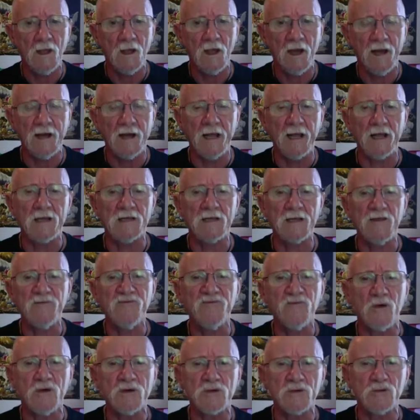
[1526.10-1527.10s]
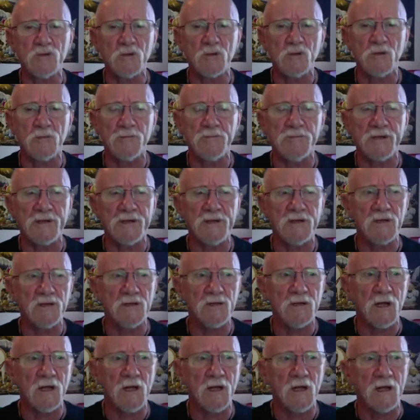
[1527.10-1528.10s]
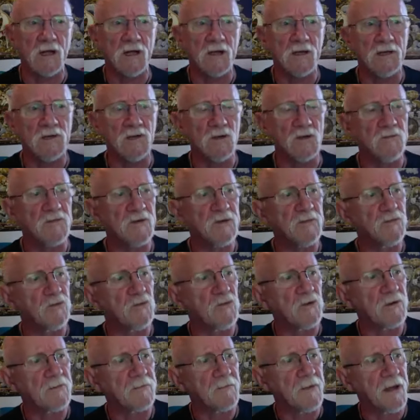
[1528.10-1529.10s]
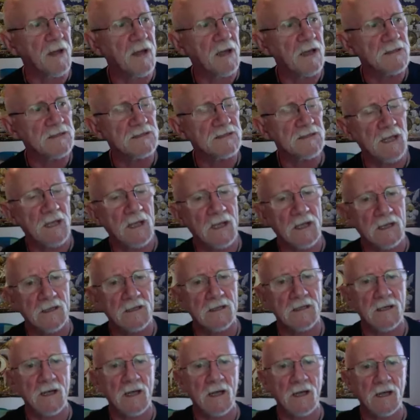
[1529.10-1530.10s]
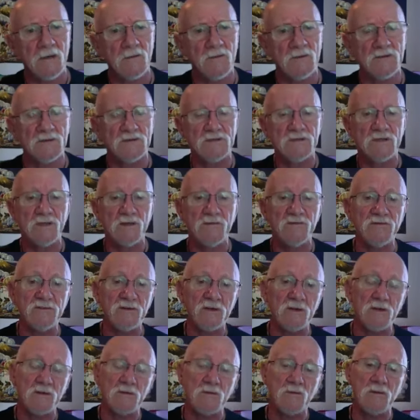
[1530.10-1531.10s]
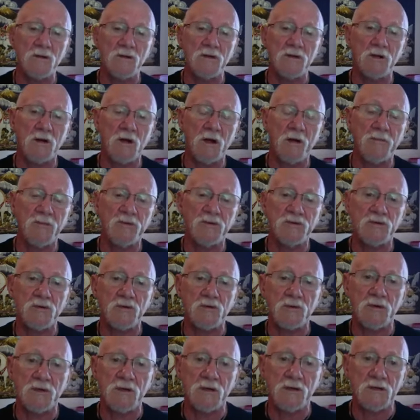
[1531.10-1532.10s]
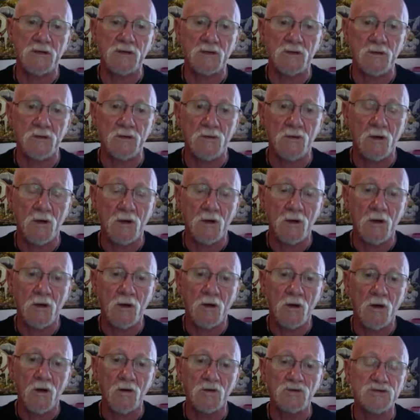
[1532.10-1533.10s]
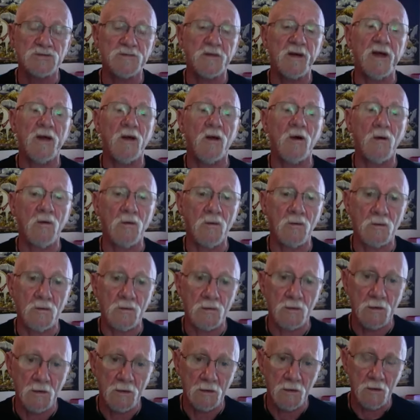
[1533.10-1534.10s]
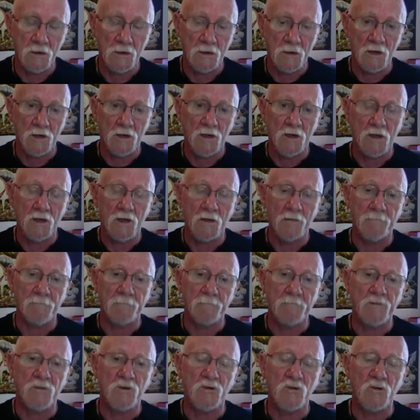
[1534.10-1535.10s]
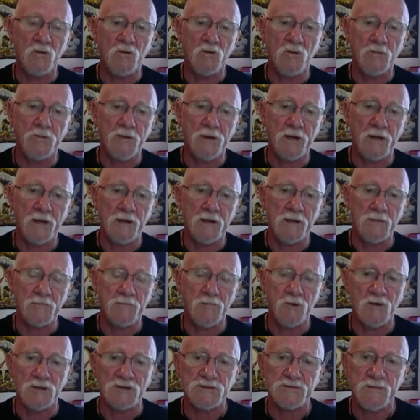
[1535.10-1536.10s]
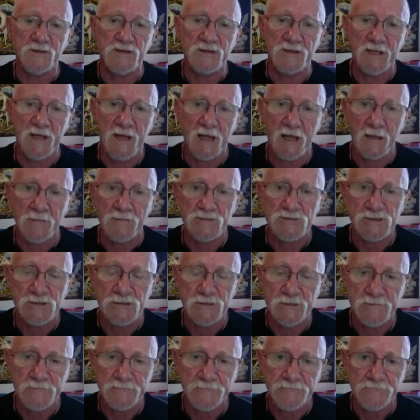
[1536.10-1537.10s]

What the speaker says: And I had left one group in Newburyport, Mass, and I was gifted with an opportunity to host my own group in Portsmouth, New Hampshire,